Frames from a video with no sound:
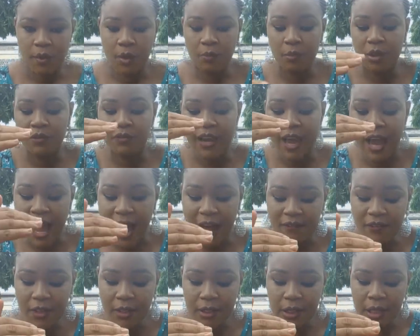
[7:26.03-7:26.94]
But if you are
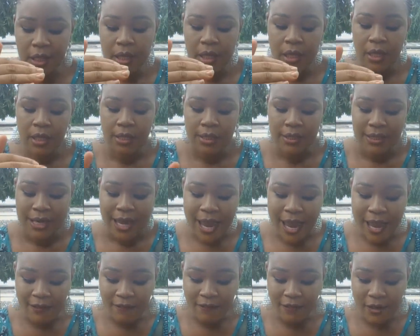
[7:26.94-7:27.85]
having
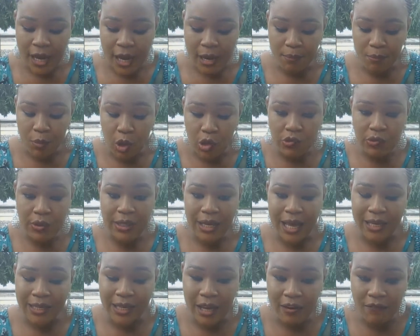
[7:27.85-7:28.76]
heavy and moderate
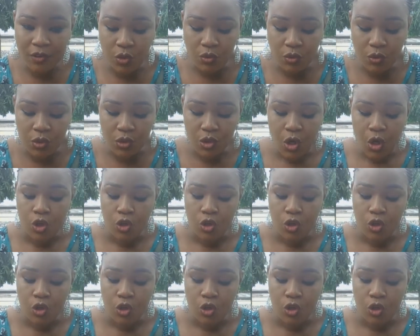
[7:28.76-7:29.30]
and heavy growth,